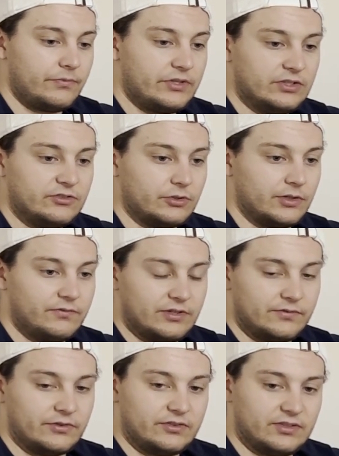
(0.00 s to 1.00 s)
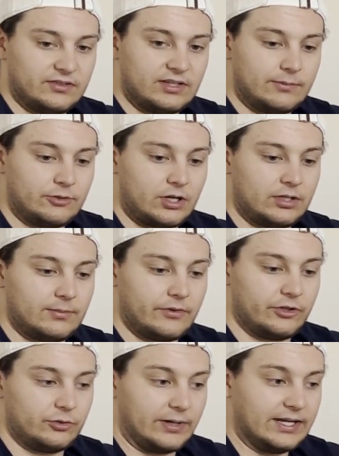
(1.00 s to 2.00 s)
these sort of differences I'm talking about,
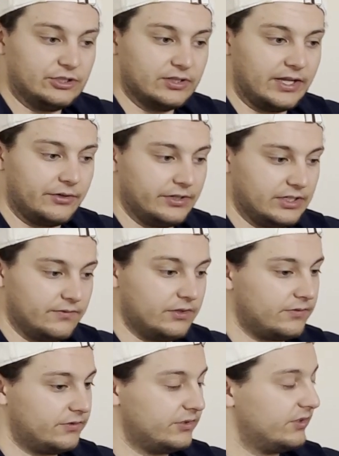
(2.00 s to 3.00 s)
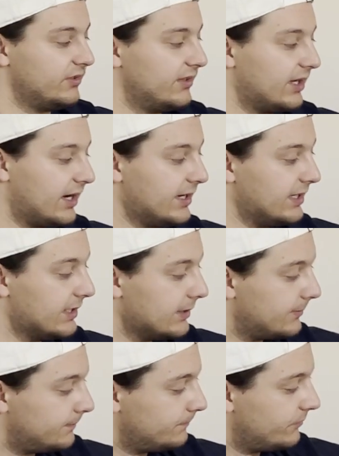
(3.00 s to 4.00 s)
the granularity of differences that I
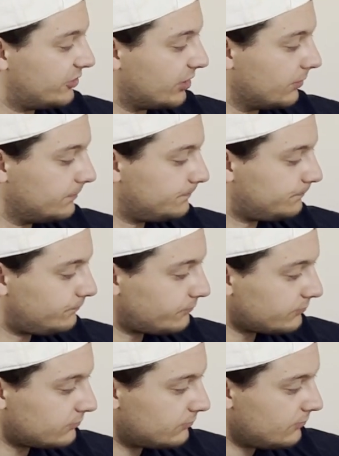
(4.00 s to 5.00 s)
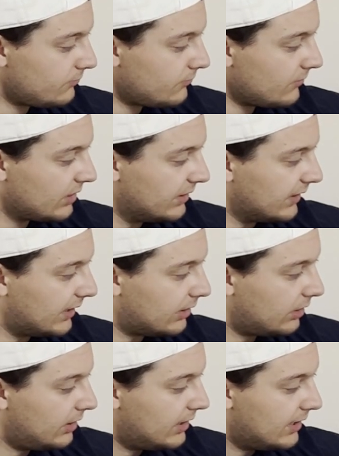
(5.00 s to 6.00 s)
needed. So Yeah,
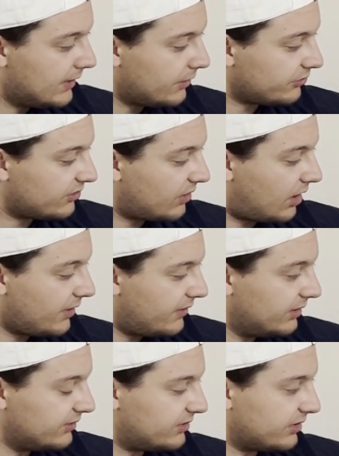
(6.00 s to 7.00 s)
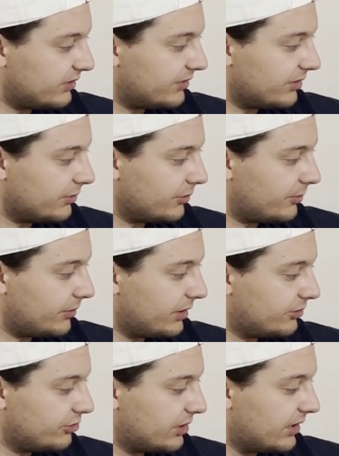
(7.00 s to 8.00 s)
there's a lot of things to consider with
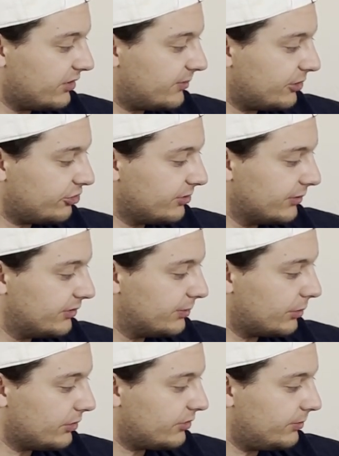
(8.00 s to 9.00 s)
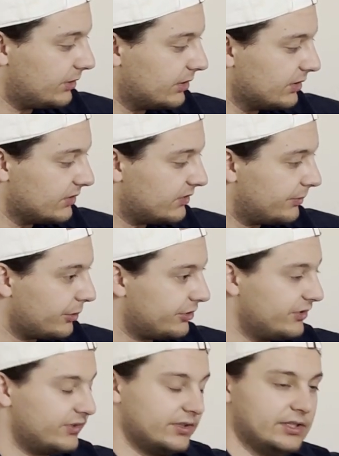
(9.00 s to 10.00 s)
prediction, and especially with sports, because sports
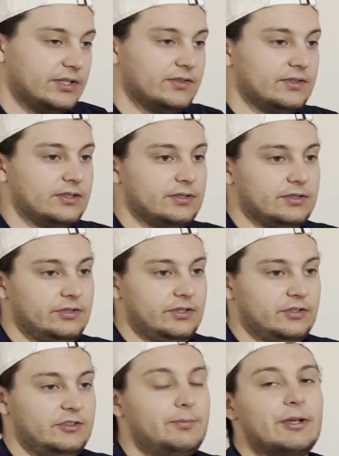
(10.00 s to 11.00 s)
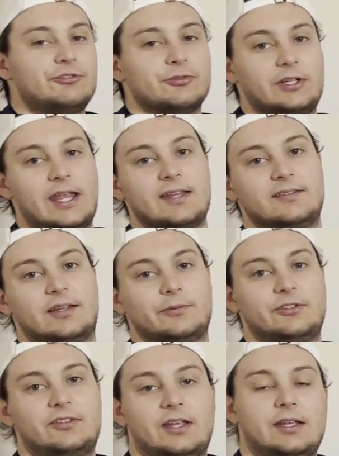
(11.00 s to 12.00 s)
is a special case, I
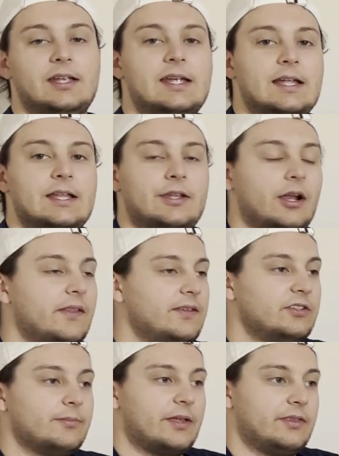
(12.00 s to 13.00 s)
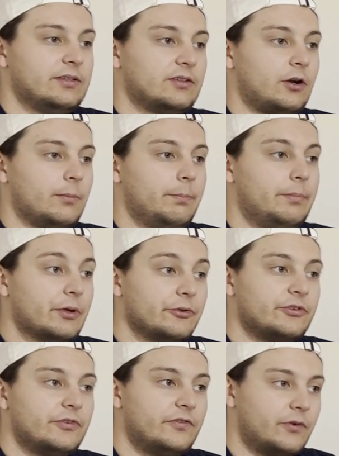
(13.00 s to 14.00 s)
would say. None of these methods are
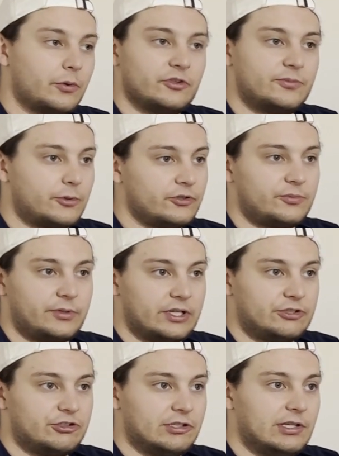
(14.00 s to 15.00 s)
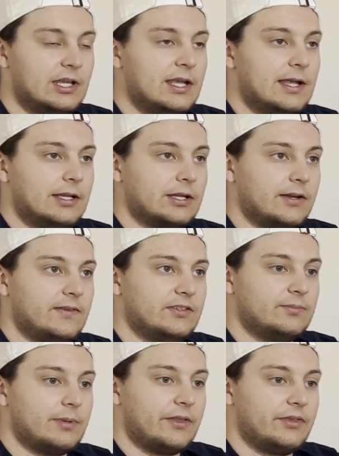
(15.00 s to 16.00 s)
built for sports prediction. None of
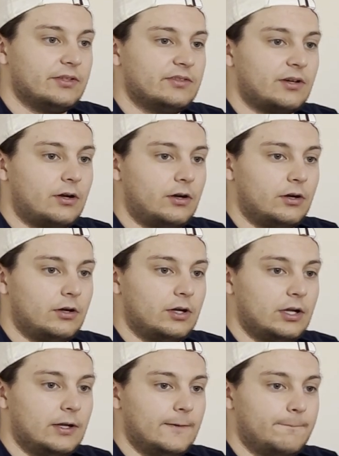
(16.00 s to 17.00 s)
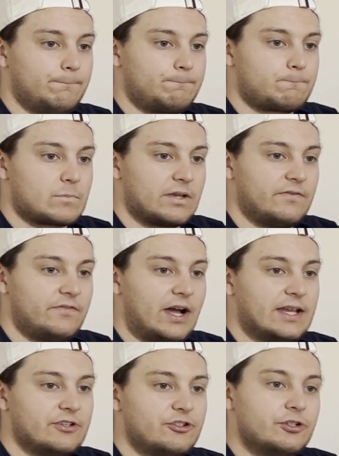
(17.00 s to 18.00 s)
these methods are
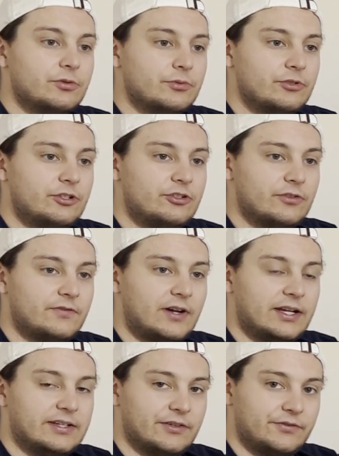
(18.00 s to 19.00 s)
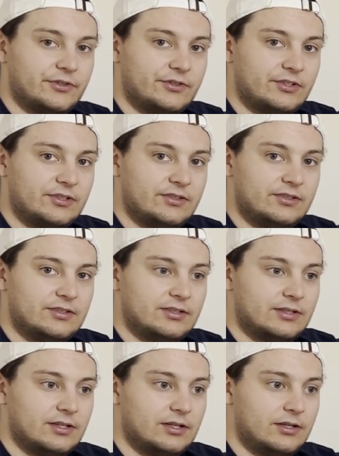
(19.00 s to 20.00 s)
fine tuned to find differences
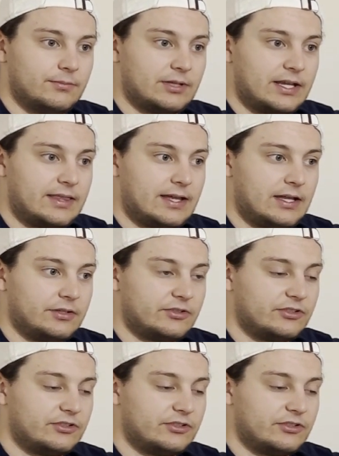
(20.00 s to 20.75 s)
like that.